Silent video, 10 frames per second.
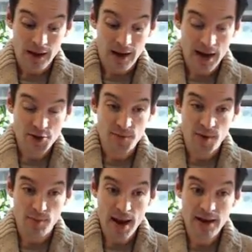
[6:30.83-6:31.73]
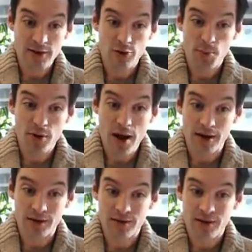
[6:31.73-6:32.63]
can actually be made into a
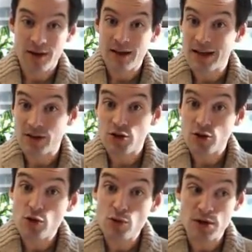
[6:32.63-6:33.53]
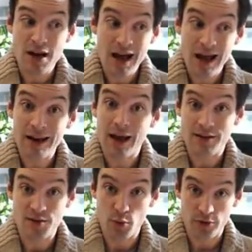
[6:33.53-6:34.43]
product in two
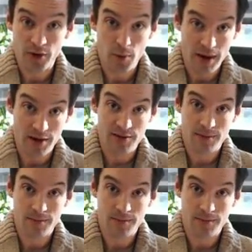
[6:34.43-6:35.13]
non-isomorphic ways.